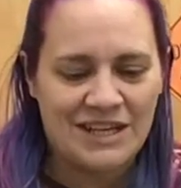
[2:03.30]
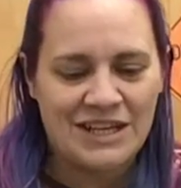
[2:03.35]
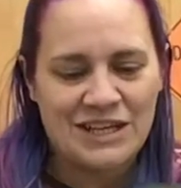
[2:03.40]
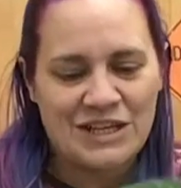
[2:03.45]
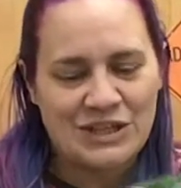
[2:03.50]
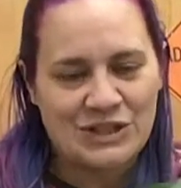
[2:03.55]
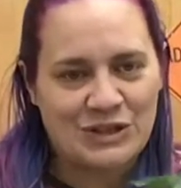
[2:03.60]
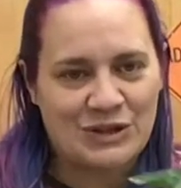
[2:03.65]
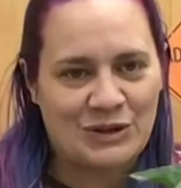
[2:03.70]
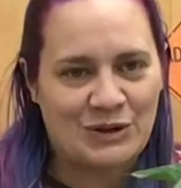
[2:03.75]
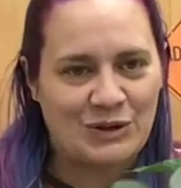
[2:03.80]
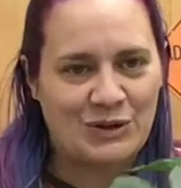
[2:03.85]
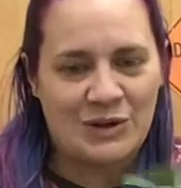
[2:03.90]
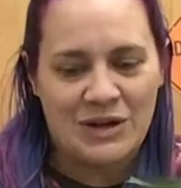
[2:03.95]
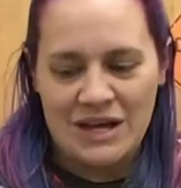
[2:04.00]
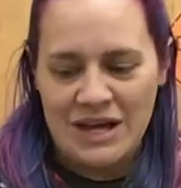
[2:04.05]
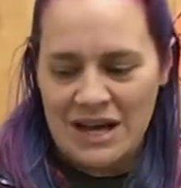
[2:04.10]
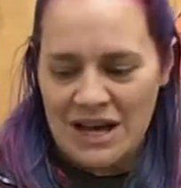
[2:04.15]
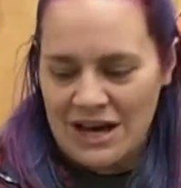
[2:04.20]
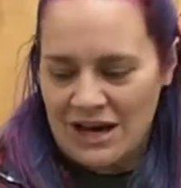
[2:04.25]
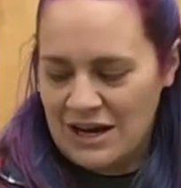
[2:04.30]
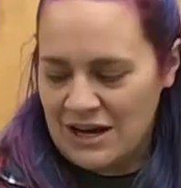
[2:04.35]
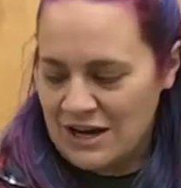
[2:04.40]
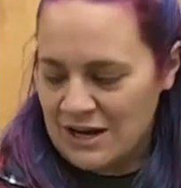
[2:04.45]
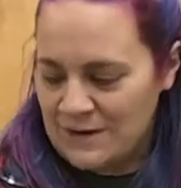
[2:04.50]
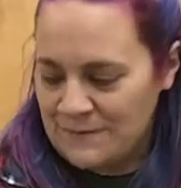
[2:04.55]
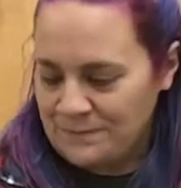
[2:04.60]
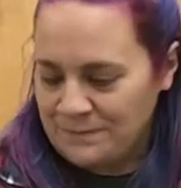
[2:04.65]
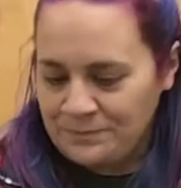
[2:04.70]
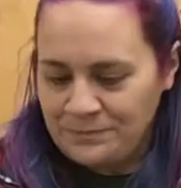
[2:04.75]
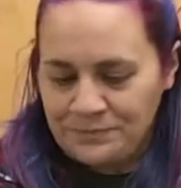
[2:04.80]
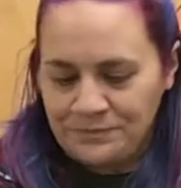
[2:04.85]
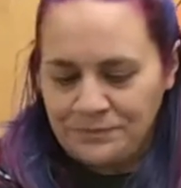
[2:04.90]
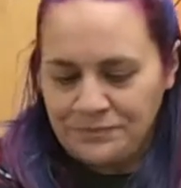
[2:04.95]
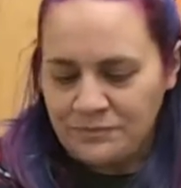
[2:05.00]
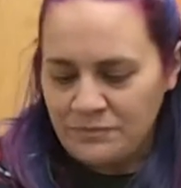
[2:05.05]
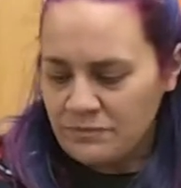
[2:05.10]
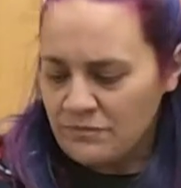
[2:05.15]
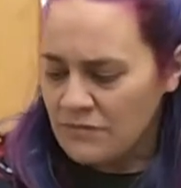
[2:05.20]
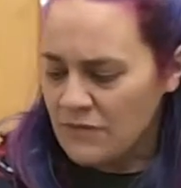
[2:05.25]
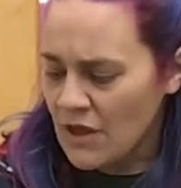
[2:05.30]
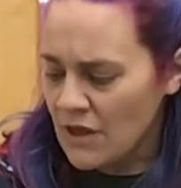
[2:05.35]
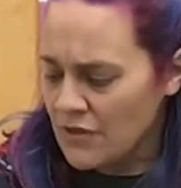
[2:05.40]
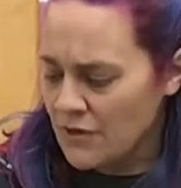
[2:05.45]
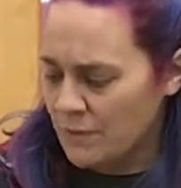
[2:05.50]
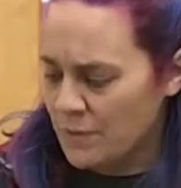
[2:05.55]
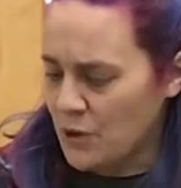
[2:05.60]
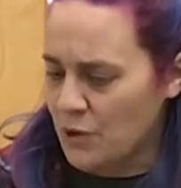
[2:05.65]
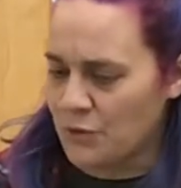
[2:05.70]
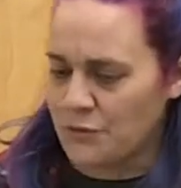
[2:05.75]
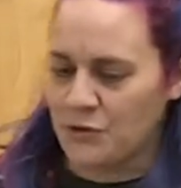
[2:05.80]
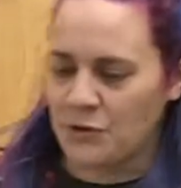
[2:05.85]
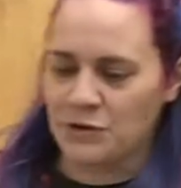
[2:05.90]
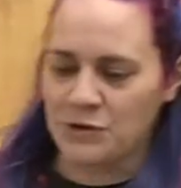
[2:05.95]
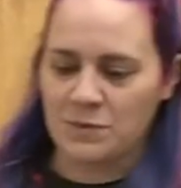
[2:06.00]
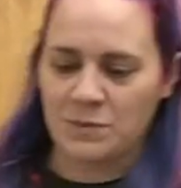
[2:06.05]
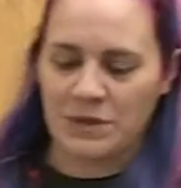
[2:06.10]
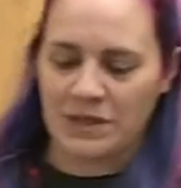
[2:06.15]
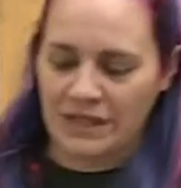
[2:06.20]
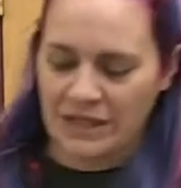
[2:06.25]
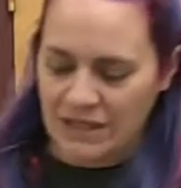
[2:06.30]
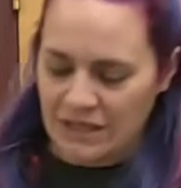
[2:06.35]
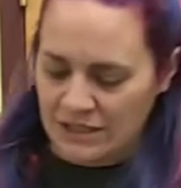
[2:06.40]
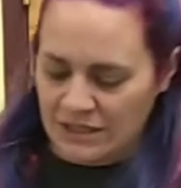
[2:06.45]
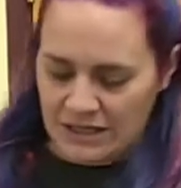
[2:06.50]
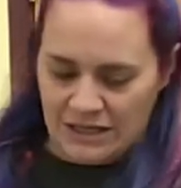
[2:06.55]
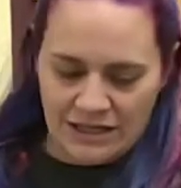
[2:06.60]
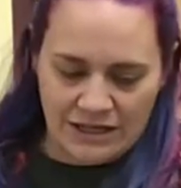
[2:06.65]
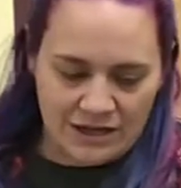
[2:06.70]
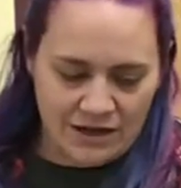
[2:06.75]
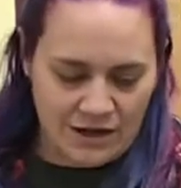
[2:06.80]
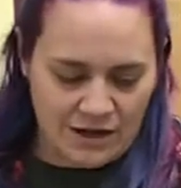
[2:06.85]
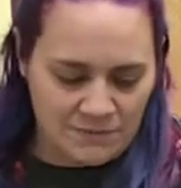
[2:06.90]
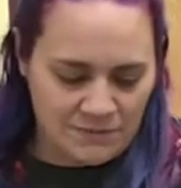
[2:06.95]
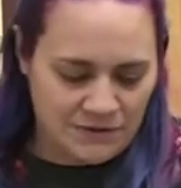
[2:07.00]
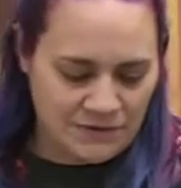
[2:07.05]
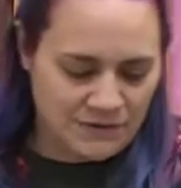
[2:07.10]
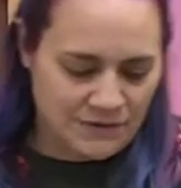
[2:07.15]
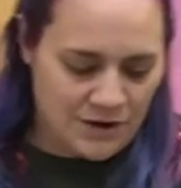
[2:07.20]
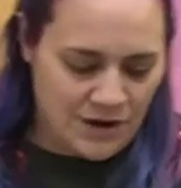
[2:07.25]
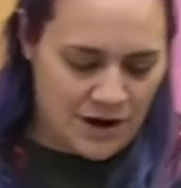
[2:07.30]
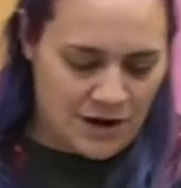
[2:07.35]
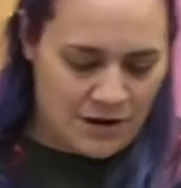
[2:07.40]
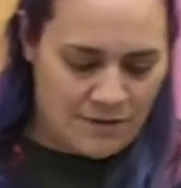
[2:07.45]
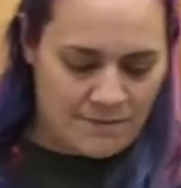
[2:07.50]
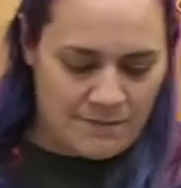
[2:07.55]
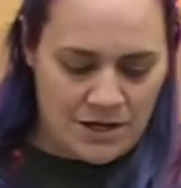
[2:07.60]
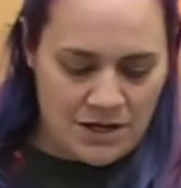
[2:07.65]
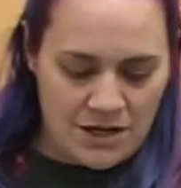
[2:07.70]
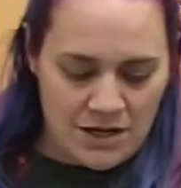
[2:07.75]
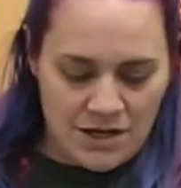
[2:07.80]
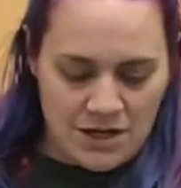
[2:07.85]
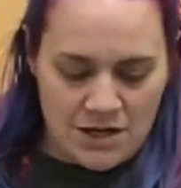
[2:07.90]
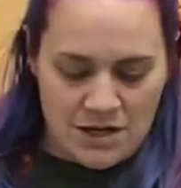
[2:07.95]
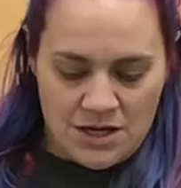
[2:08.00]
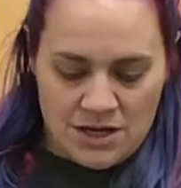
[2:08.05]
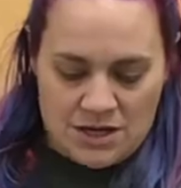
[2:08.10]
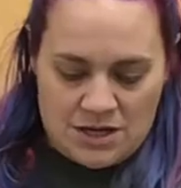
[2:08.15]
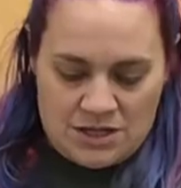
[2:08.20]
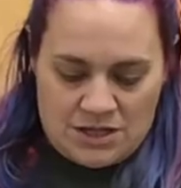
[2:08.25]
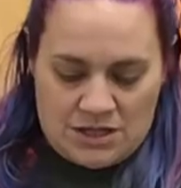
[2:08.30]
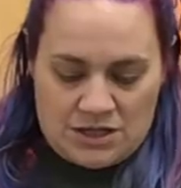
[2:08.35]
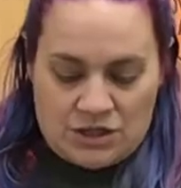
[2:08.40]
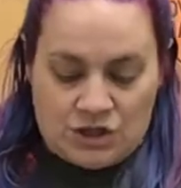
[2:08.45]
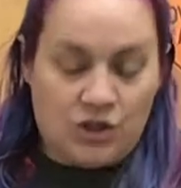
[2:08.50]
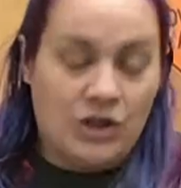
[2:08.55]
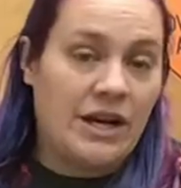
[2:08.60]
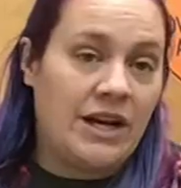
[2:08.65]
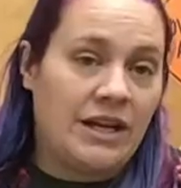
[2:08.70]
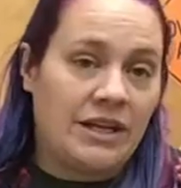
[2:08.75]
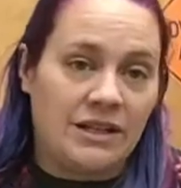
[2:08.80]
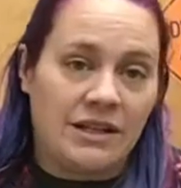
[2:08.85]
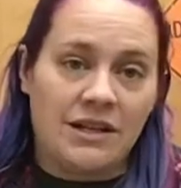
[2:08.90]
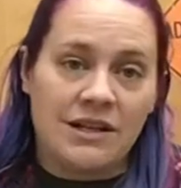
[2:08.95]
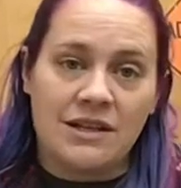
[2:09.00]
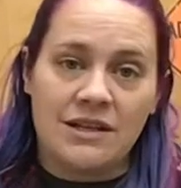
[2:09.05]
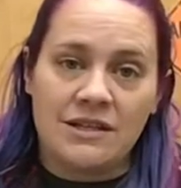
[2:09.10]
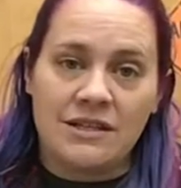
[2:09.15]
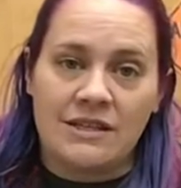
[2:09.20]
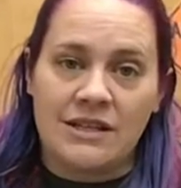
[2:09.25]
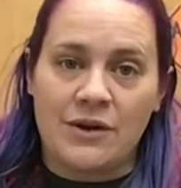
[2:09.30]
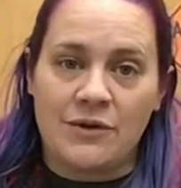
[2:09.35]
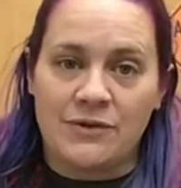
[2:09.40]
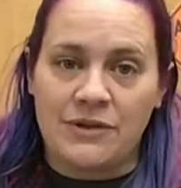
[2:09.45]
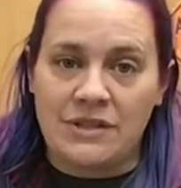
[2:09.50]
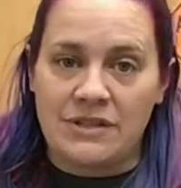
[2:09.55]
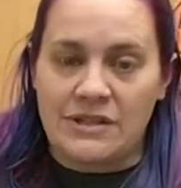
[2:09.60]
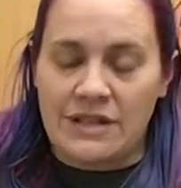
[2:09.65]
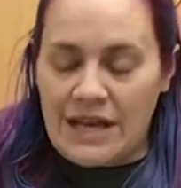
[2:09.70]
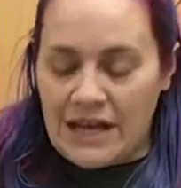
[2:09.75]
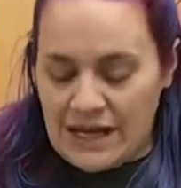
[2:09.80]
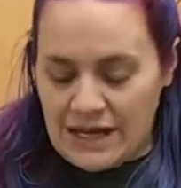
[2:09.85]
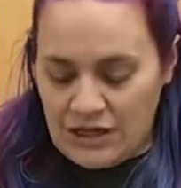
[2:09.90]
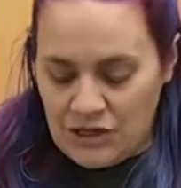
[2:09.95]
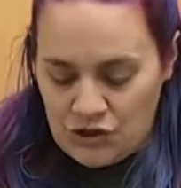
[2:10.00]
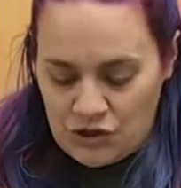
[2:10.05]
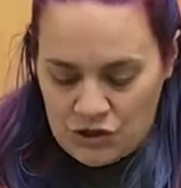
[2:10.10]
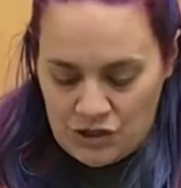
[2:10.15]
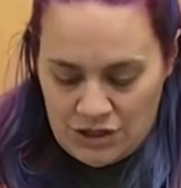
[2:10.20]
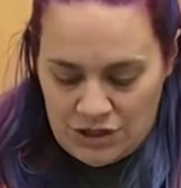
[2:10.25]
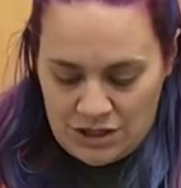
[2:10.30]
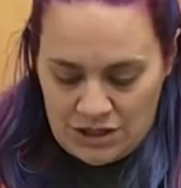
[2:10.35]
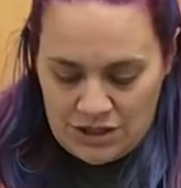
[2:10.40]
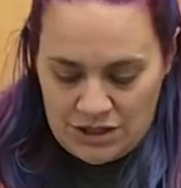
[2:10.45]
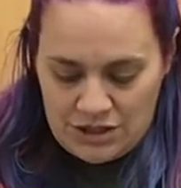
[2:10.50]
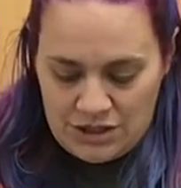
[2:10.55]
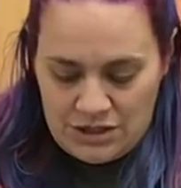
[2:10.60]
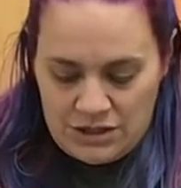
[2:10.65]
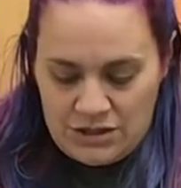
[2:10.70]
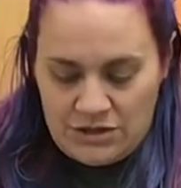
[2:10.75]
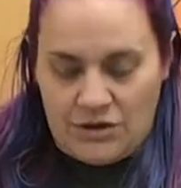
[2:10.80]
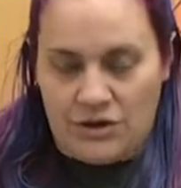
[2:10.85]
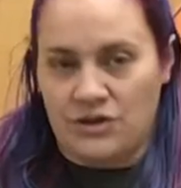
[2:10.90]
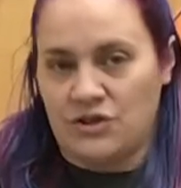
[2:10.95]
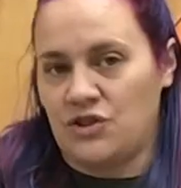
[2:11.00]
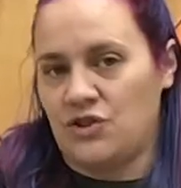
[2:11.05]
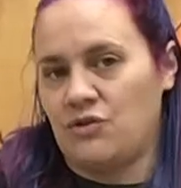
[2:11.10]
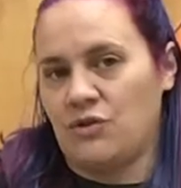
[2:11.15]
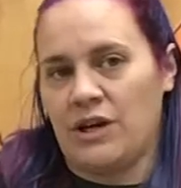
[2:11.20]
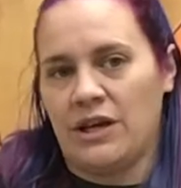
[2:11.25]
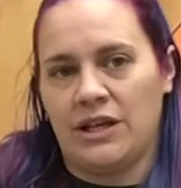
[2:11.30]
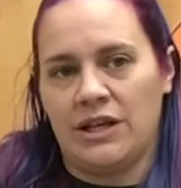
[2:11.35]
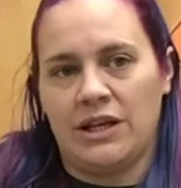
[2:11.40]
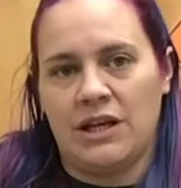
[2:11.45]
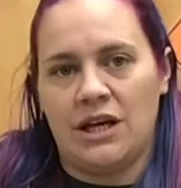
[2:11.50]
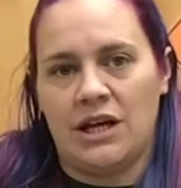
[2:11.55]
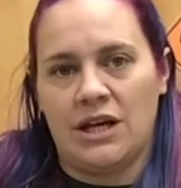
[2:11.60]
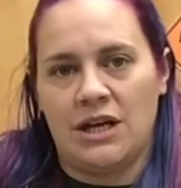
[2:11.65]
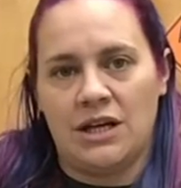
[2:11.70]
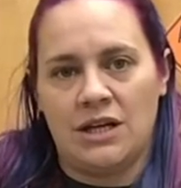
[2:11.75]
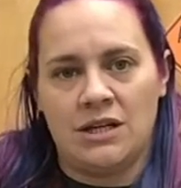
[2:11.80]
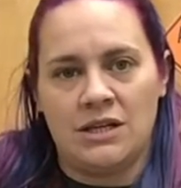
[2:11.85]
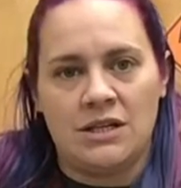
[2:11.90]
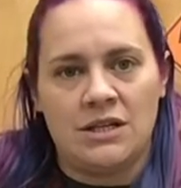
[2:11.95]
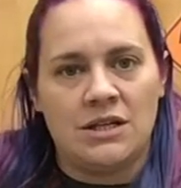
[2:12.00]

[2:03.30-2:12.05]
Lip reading: So the pothos plant, it comes from China, Southeast Asia, Australia.